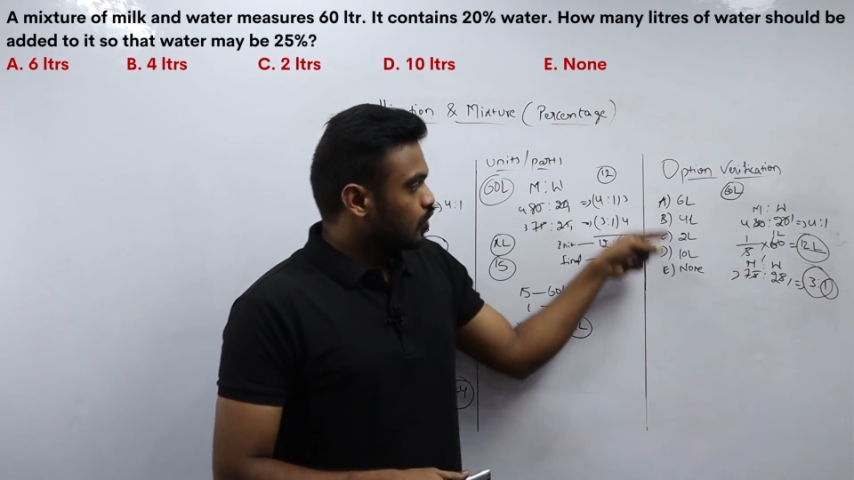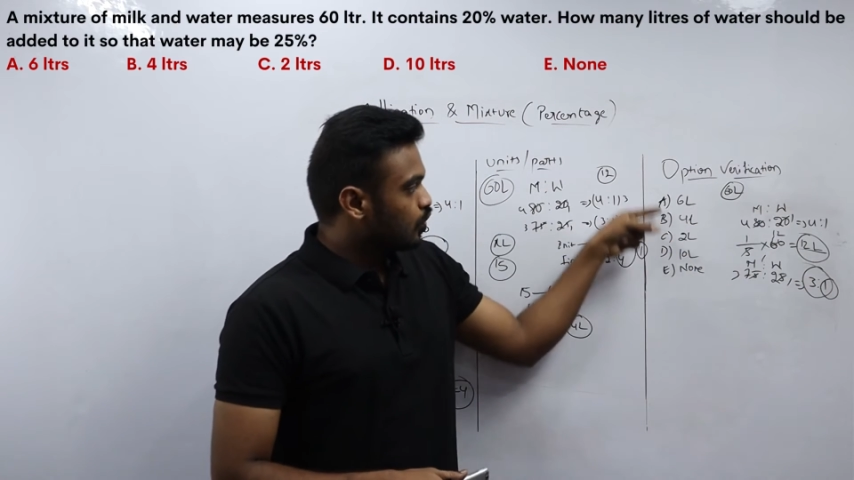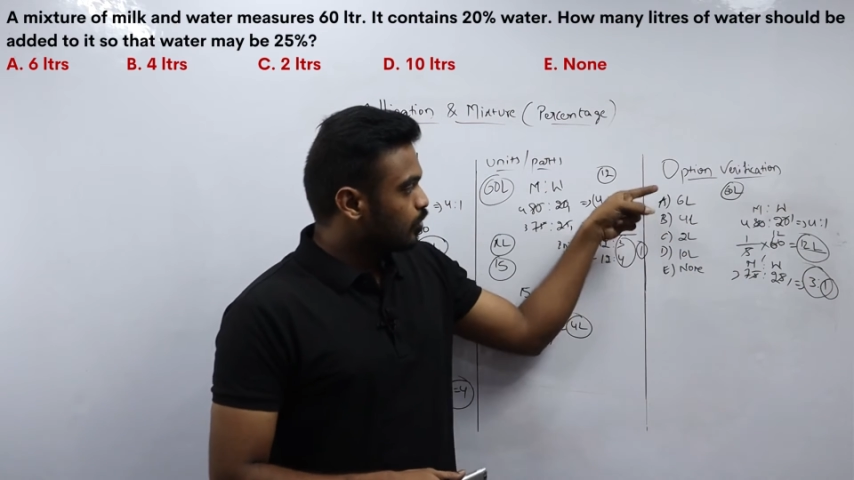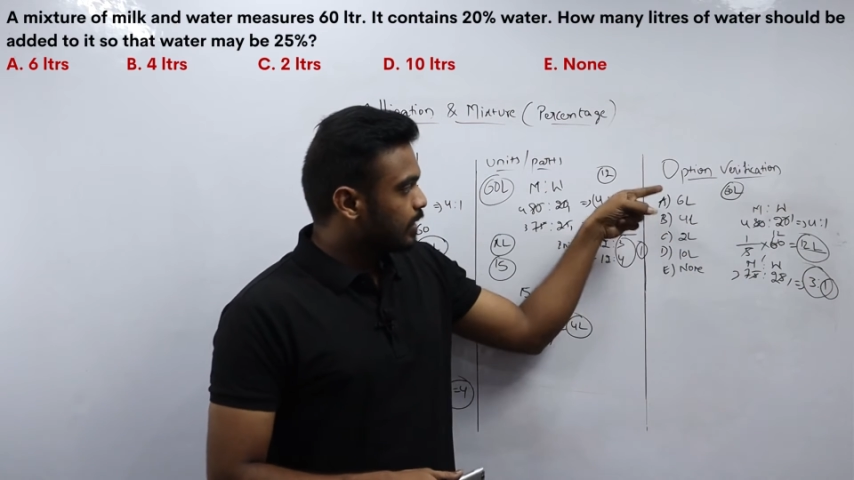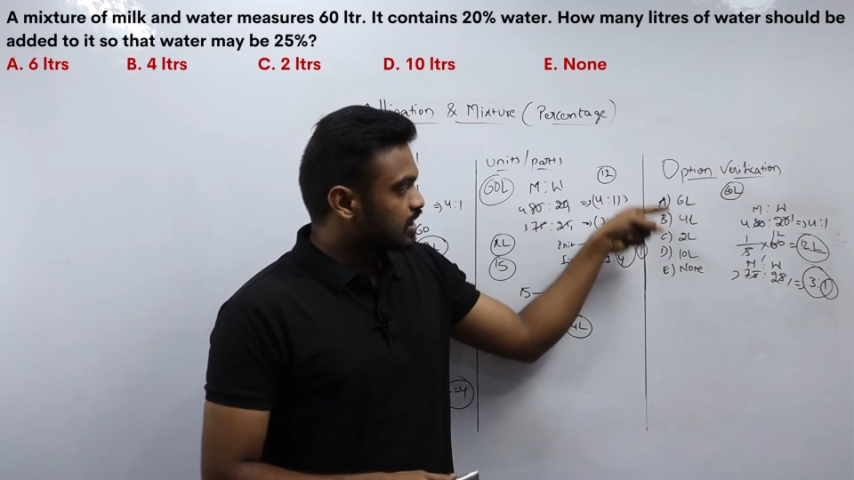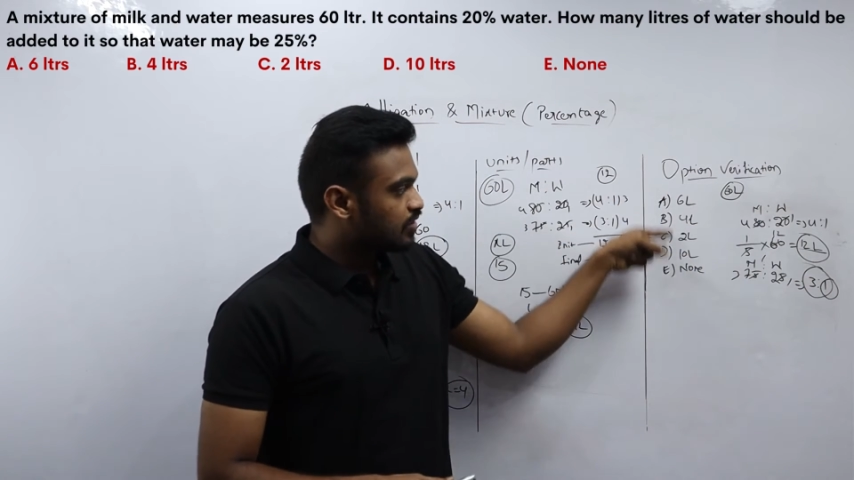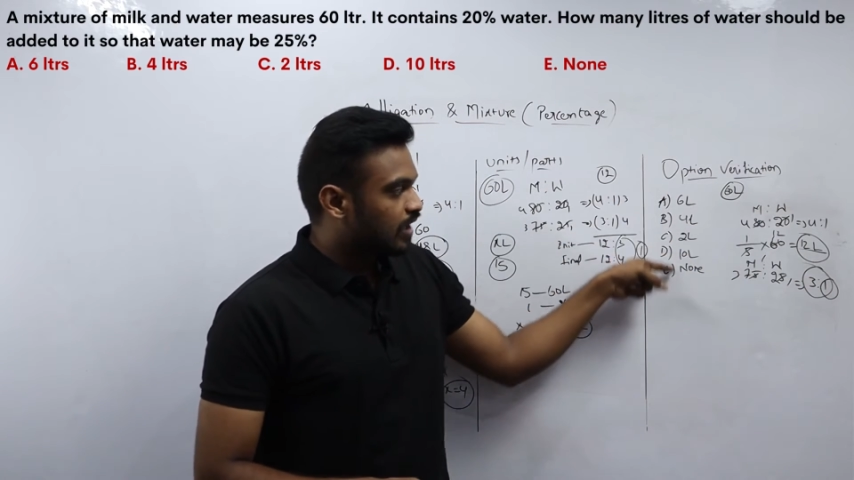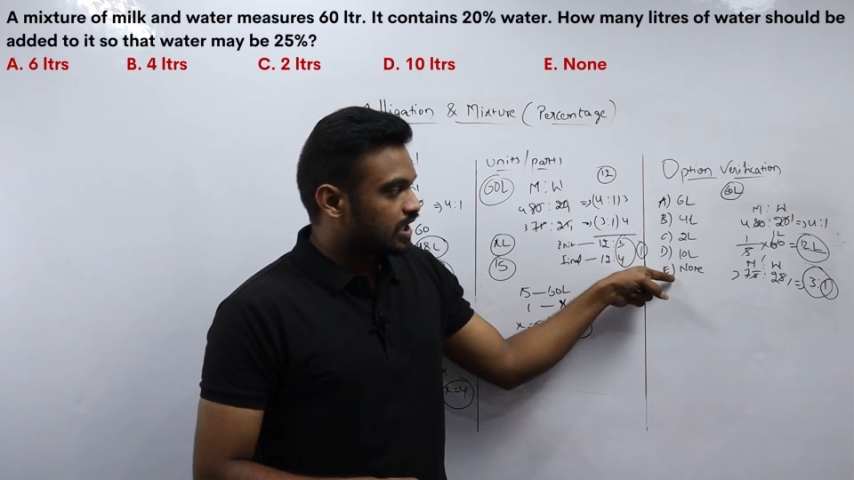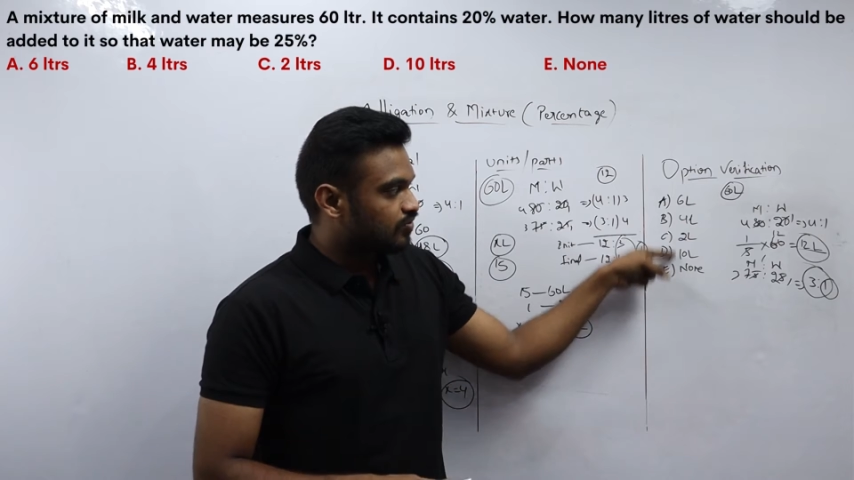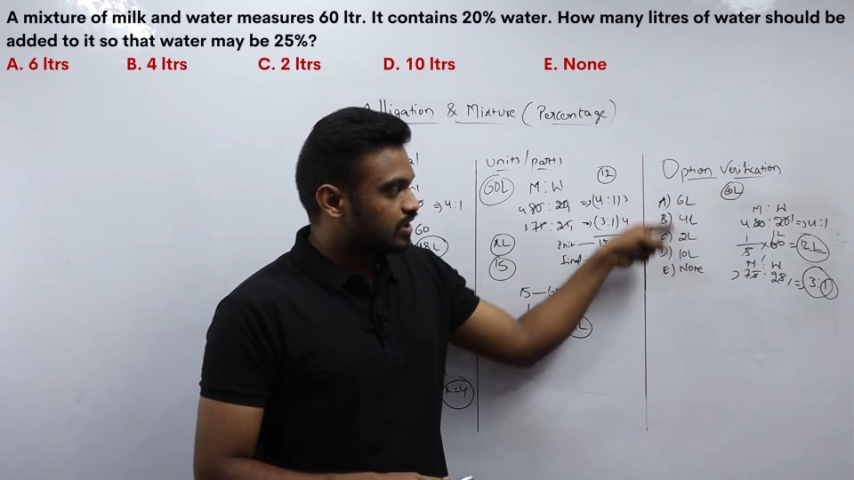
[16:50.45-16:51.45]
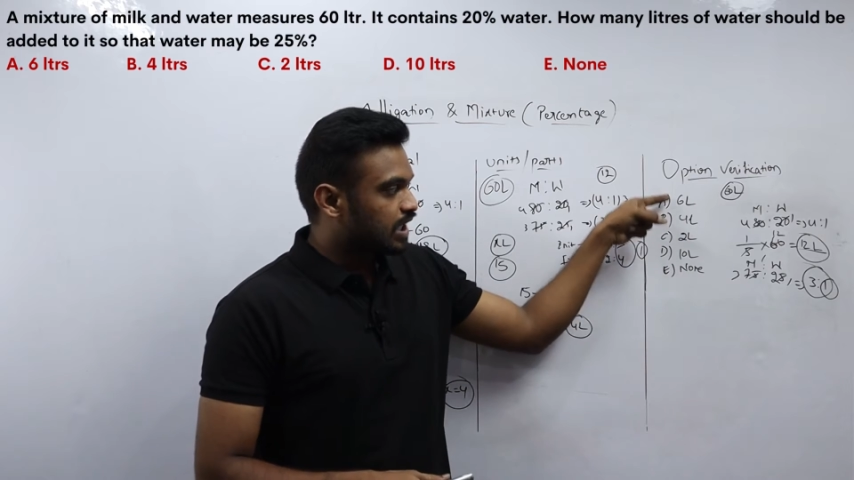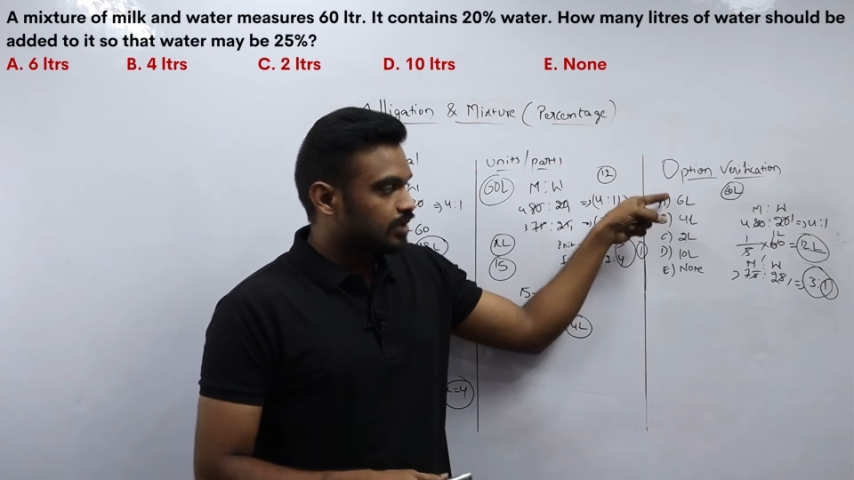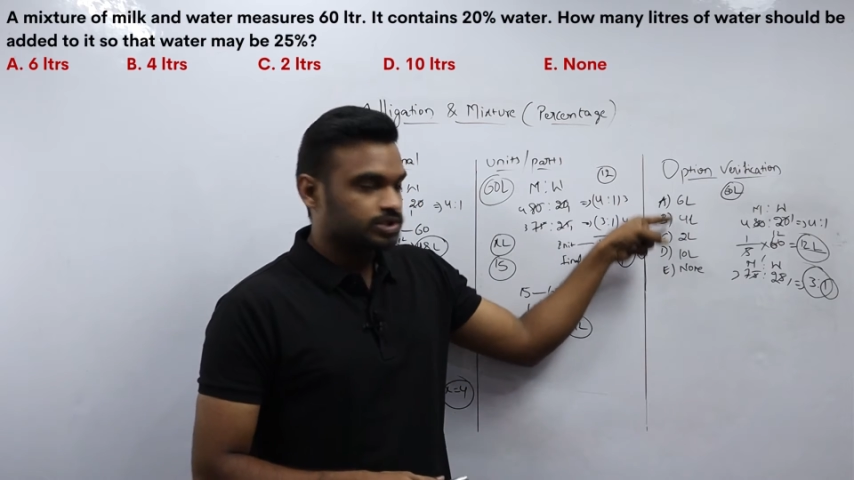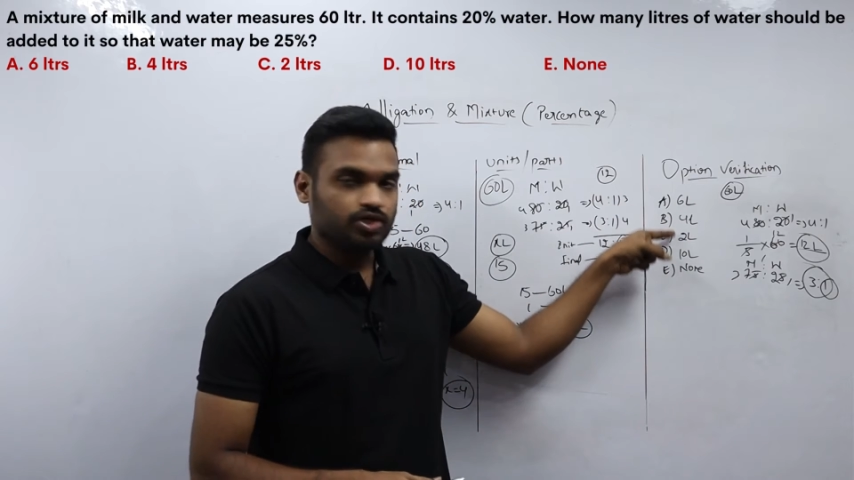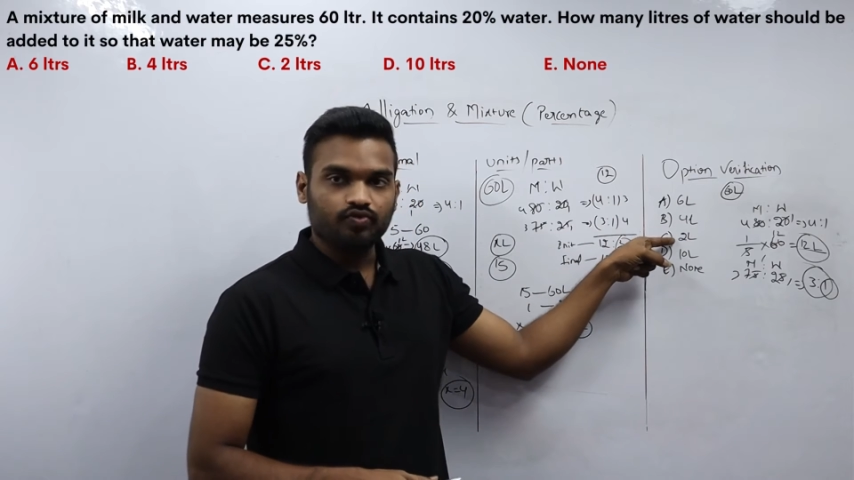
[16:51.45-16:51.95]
no matter whatever the option